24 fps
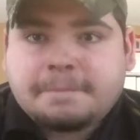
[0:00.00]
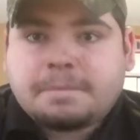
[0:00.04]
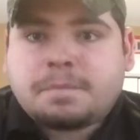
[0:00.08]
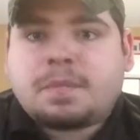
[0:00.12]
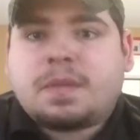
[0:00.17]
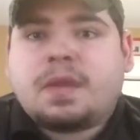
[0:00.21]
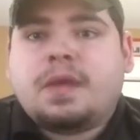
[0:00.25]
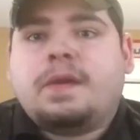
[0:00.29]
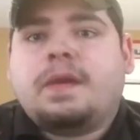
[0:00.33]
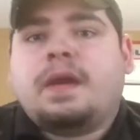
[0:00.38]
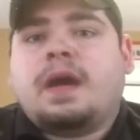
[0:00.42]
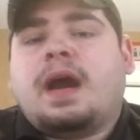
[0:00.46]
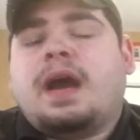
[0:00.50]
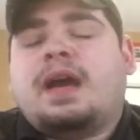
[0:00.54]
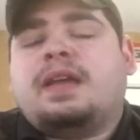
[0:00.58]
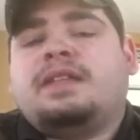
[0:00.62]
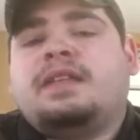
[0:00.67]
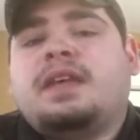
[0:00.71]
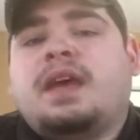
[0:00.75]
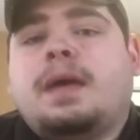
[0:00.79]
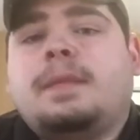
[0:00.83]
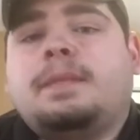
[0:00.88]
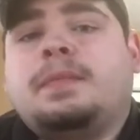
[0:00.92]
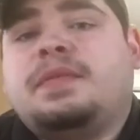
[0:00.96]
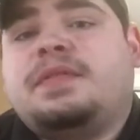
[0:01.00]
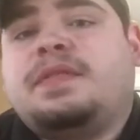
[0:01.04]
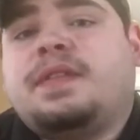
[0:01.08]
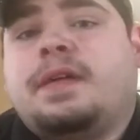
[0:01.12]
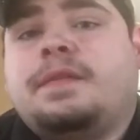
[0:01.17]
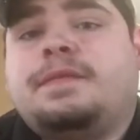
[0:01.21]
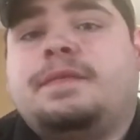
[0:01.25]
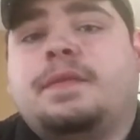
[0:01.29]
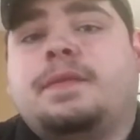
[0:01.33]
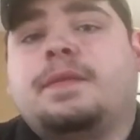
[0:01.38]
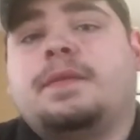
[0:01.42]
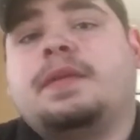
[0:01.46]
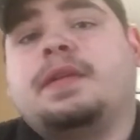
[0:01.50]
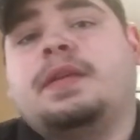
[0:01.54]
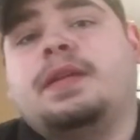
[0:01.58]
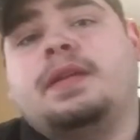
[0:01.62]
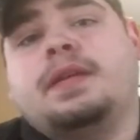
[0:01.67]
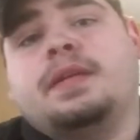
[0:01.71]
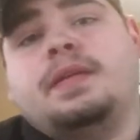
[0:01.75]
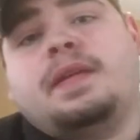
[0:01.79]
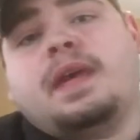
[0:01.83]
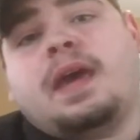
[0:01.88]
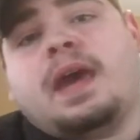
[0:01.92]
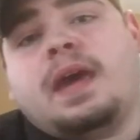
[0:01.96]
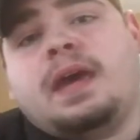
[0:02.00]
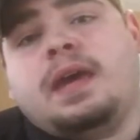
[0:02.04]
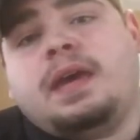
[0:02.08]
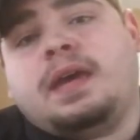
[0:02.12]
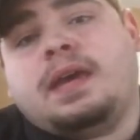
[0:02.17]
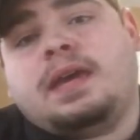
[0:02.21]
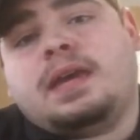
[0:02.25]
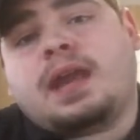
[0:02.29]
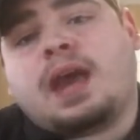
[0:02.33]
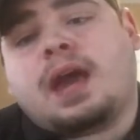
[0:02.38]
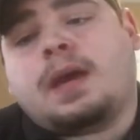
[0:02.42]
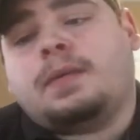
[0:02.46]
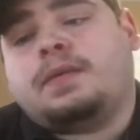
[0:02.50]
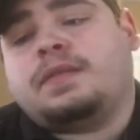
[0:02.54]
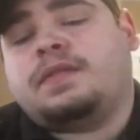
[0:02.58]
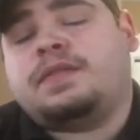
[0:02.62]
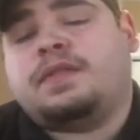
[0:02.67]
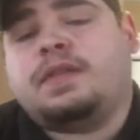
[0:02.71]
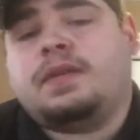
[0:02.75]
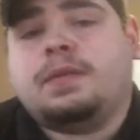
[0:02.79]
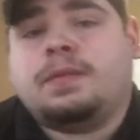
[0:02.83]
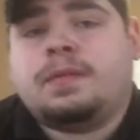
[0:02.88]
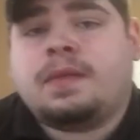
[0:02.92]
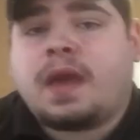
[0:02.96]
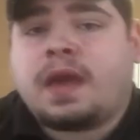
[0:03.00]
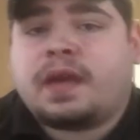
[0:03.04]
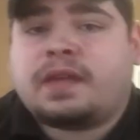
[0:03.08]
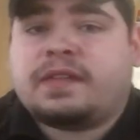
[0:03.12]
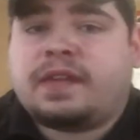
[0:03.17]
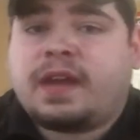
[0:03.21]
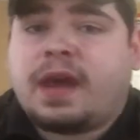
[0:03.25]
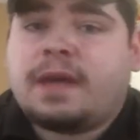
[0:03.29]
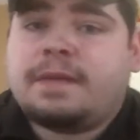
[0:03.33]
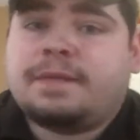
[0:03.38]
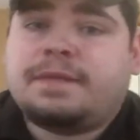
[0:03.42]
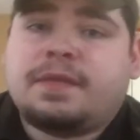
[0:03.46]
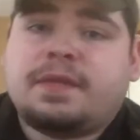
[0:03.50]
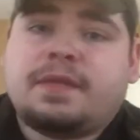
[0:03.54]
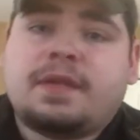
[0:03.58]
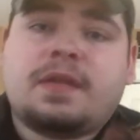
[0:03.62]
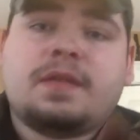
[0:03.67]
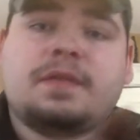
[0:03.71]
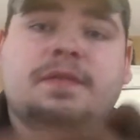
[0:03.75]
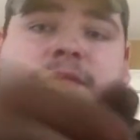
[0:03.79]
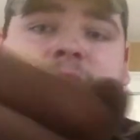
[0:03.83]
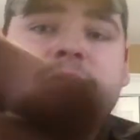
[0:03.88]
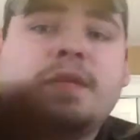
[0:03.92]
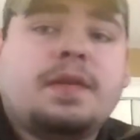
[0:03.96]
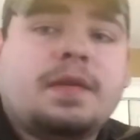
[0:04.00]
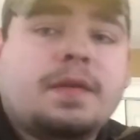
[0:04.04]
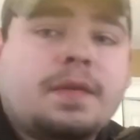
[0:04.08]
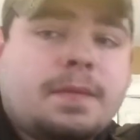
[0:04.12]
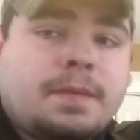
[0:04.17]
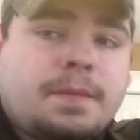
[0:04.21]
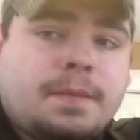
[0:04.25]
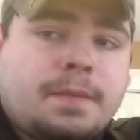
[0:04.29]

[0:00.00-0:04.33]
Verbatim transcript: you guys have yourself a really good day, and I will see you next time for another video.